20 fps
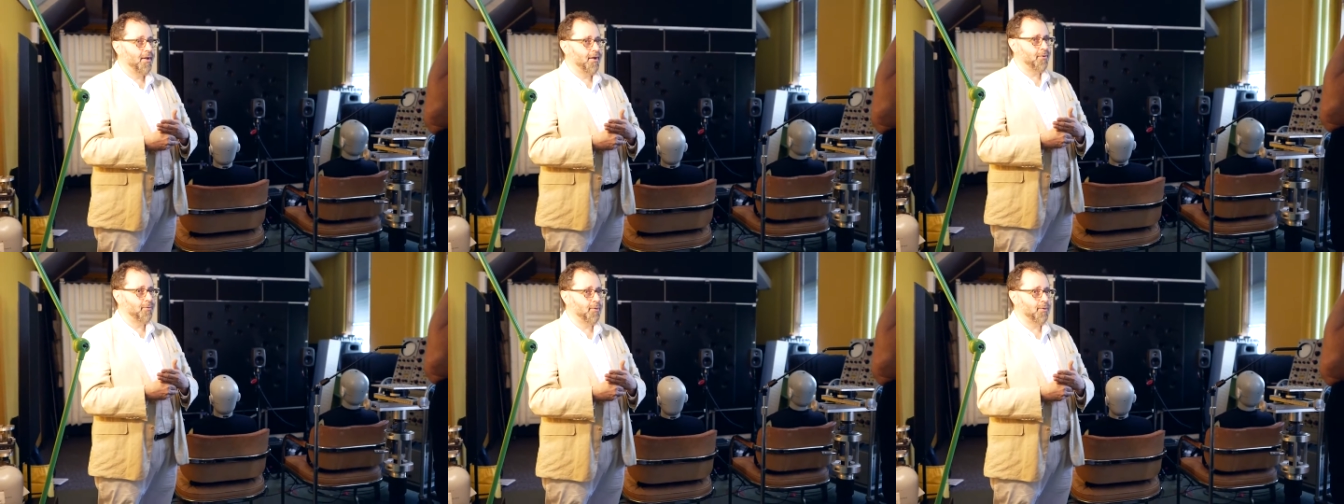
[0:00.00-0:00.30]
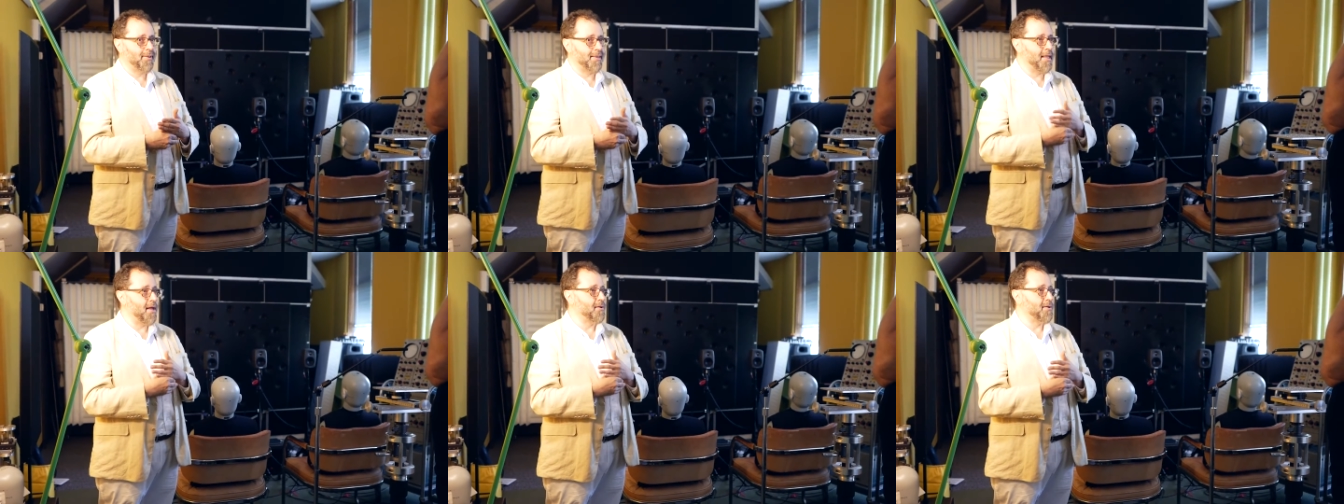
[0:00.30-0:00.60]

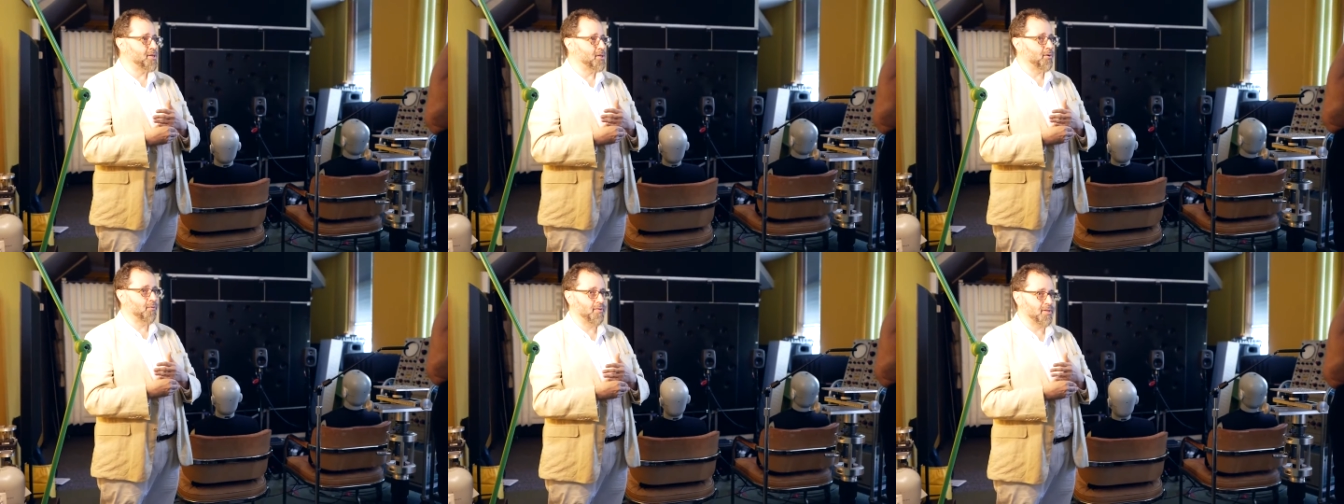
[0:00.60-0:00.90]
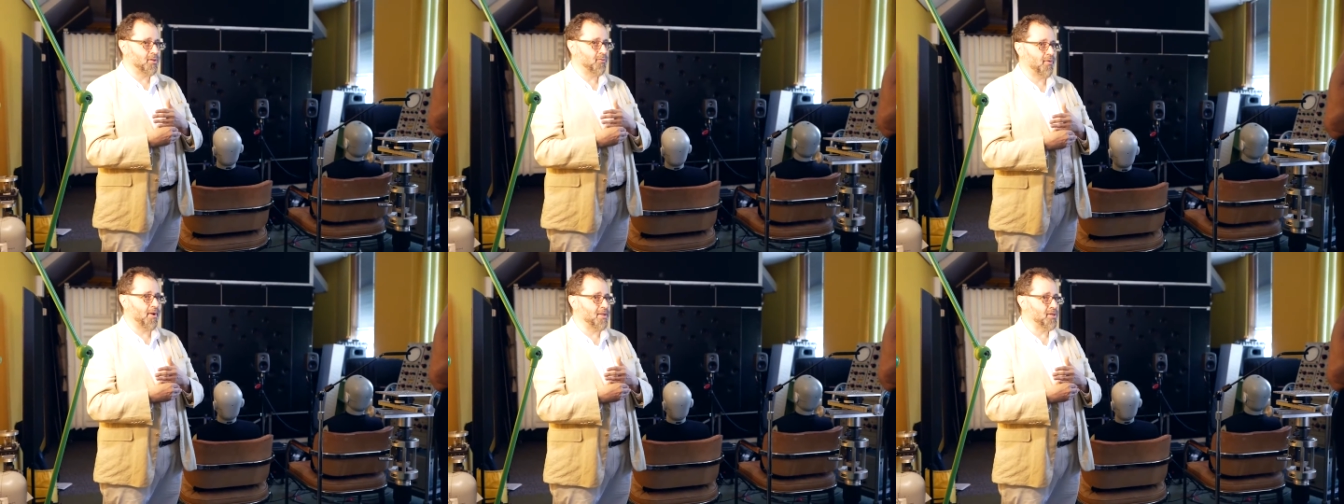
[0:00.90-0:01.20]
wrote letters of
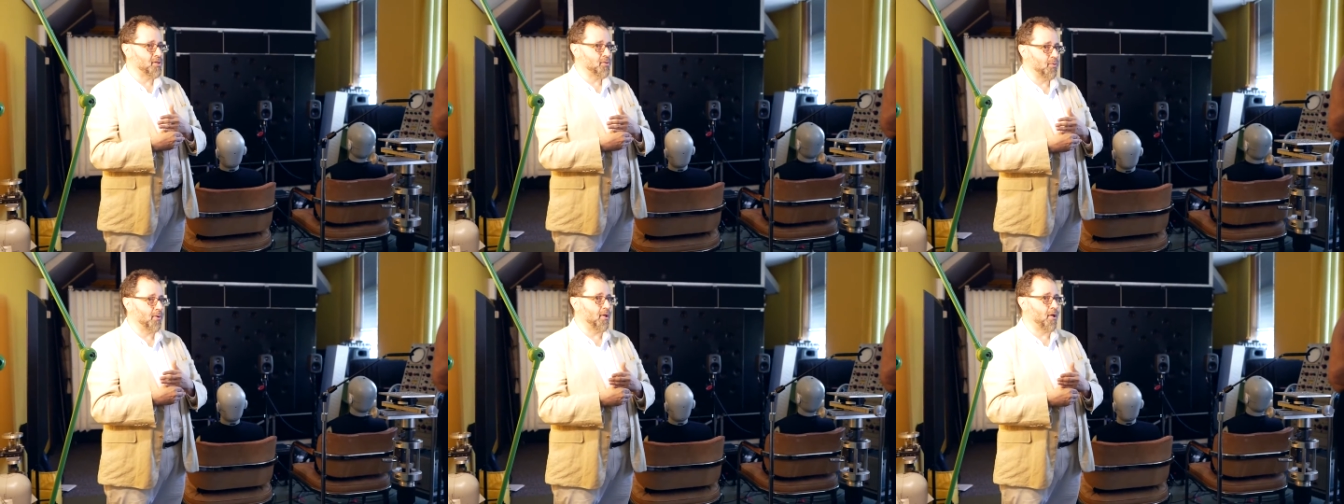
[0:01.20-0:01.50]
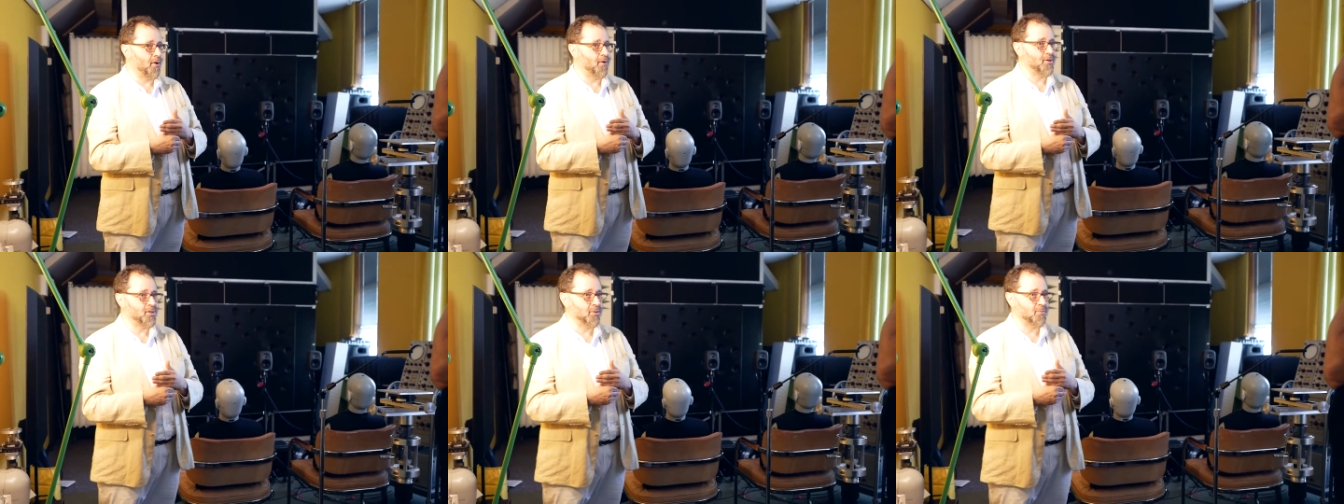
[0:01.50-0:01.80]
his friends to
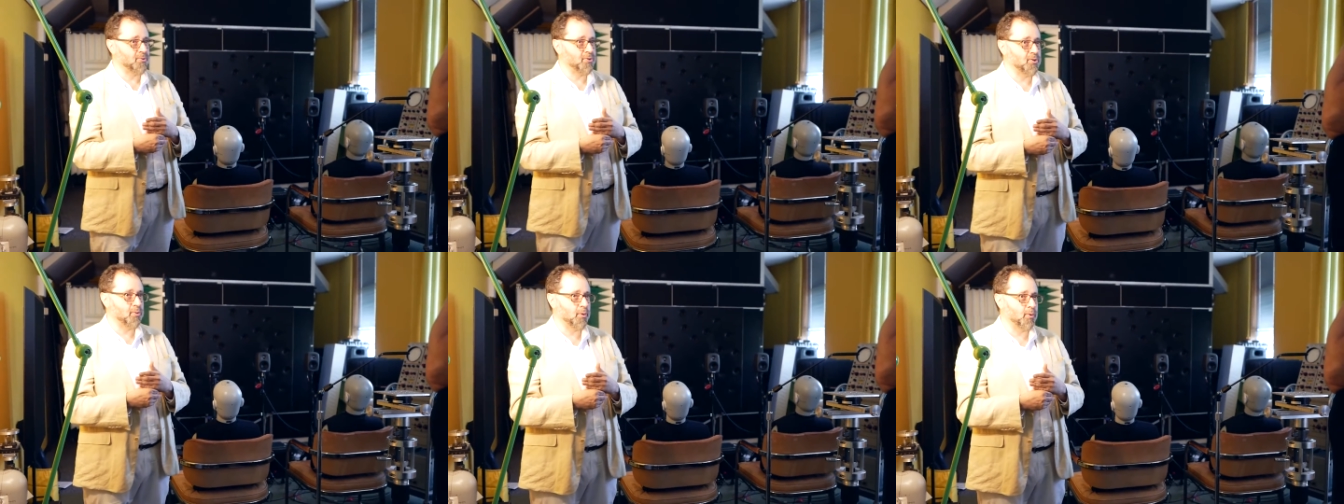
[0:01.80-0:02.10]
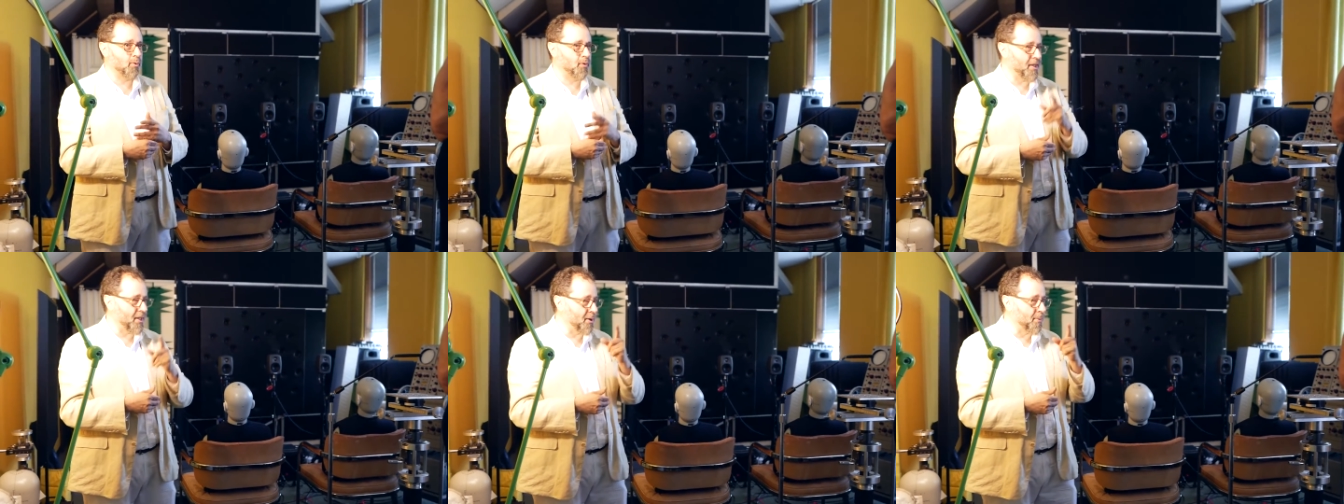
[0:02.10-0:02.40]
encourage them to do it,
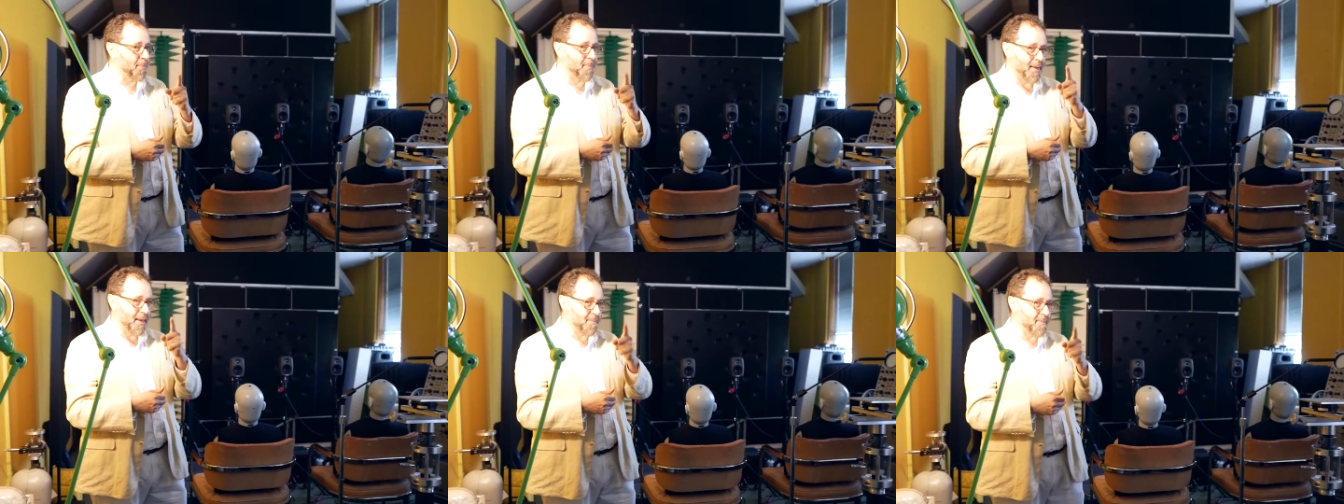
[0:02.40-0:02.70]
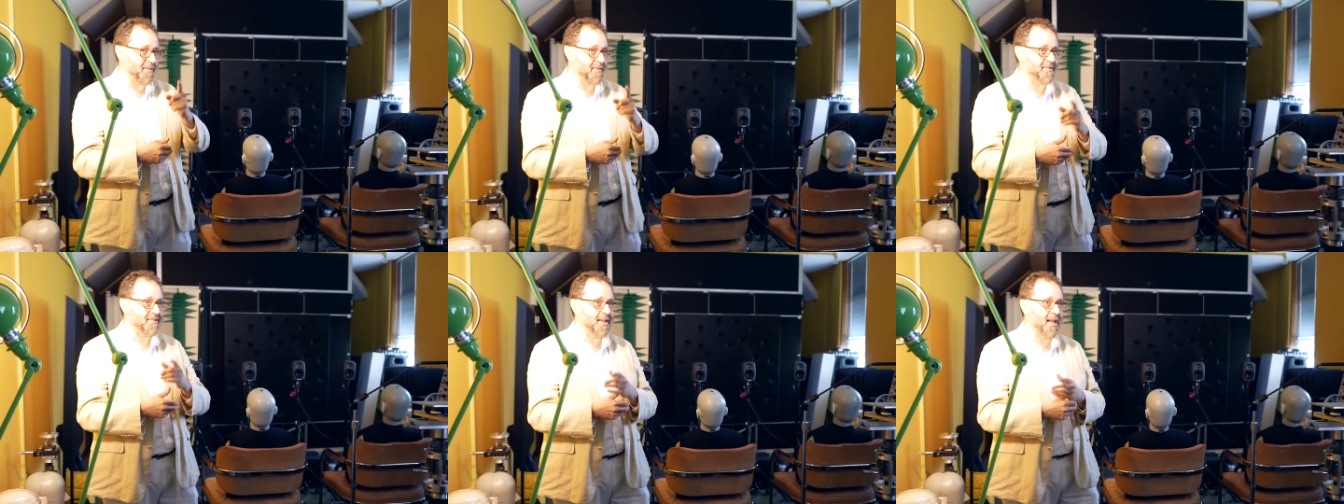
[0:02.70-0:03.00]
although he complained
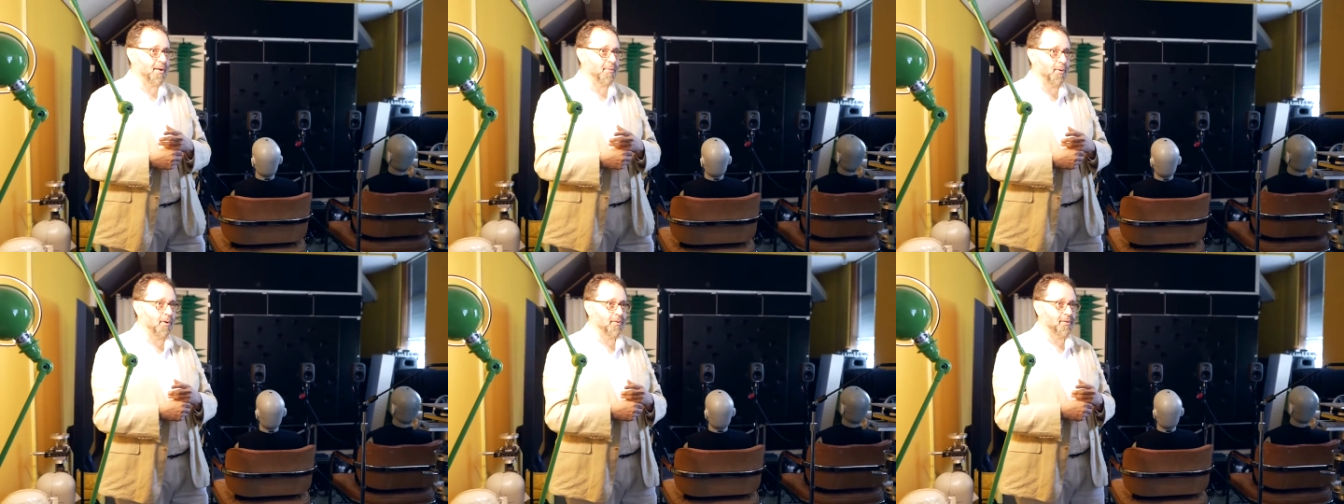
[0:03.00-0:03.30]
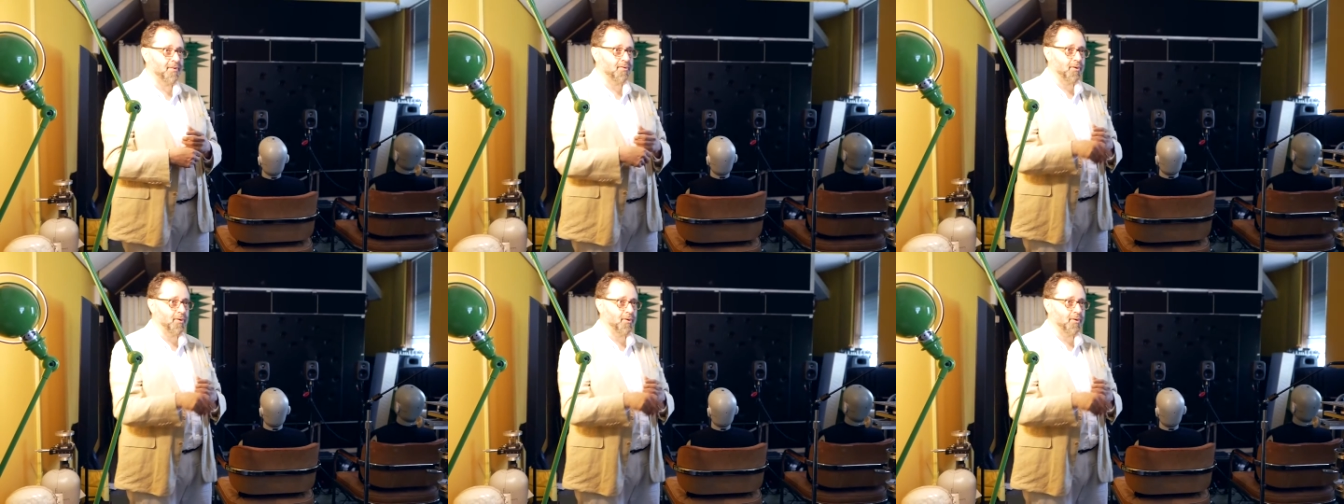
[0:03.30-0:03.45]
about the sound quality.